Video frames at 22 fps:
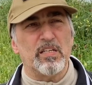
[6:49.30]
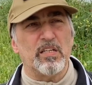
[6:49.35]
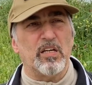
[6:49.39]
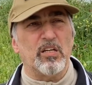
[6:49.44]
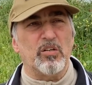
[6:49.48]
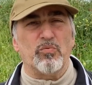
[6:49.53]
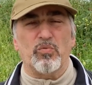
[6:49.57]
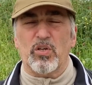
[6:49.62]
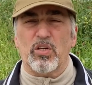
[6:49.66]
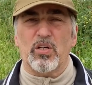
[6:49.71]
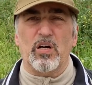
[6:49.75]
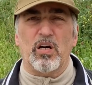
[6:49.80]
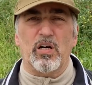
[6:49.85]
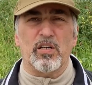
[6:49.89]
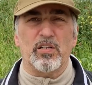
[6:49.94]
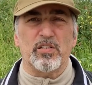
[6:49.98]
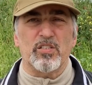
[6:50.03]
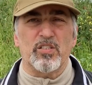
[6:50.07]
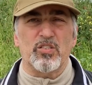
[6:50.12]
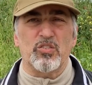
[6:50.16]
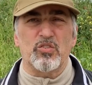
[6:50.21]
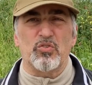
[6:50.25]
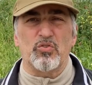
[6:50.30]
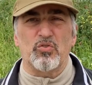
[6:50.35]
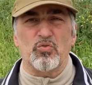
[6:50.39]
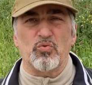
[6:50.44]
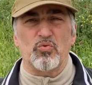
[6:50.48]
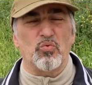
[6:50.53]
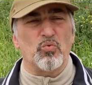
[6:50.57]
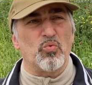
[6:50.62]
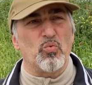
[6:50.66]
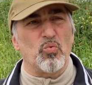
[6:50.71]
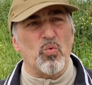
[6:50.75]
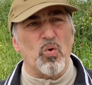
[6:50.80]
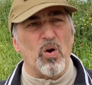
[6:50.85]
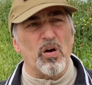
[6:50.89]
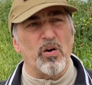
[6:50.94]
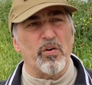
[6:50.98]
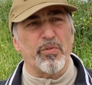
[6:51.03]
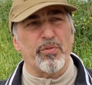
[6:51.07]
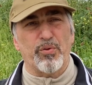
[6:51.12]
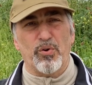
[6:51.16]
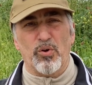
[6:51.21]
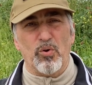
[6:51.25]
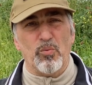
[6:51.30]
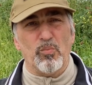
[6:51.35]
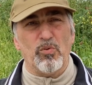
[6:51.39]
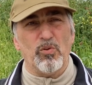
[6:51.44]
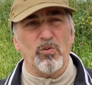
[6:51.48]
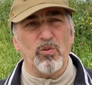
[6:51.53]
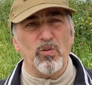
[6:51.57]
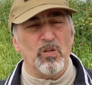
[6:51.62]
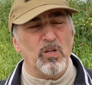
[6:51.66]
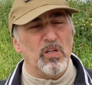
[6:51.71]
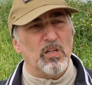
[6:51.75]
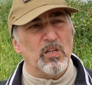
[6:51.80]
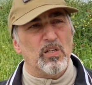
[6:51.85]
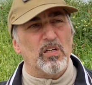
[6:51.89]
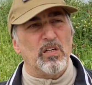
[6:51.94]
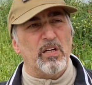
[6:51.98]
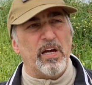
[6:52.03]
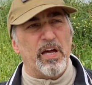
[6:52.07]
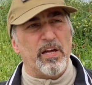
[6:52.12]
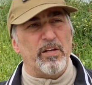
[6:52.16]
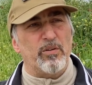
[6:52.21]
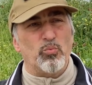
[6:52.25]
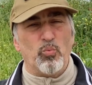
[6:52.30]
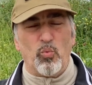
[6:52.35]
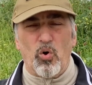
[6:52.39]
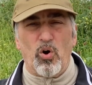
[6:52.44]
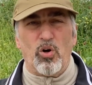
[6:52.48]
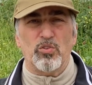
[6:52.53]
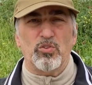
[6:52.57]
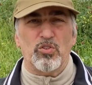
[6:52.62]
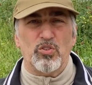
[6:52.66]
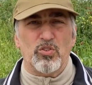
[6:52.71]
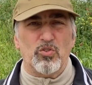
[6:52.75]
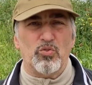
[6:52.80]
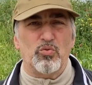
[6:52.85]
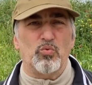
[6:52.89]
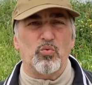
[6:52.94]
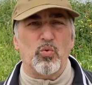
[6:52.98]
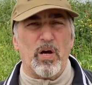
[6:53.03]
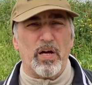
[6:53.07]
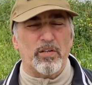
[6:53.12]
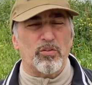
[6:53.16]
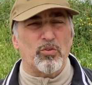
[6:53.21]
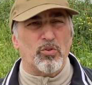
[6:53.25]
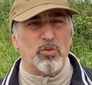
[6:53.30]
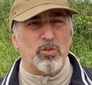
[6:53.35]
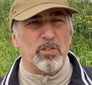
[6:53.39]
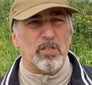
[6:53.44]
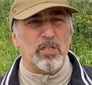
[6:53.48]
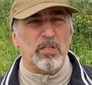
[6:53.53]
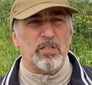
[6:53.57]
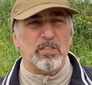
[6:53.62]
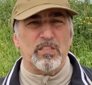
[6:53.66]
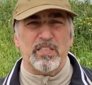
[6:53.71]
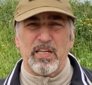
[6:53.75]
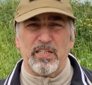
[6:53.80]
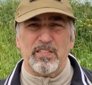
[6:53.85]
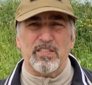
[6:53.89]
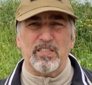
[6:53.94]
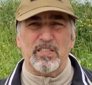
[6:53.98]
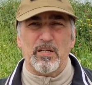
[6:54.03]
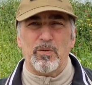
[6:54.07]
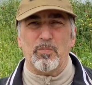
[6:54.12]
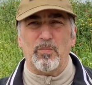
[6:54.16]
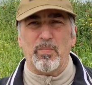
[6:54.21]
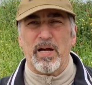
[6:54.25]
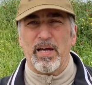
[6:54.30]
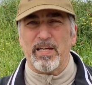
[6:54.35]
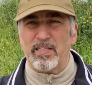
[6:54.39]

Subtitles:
in regards to thermal and want to actually test them by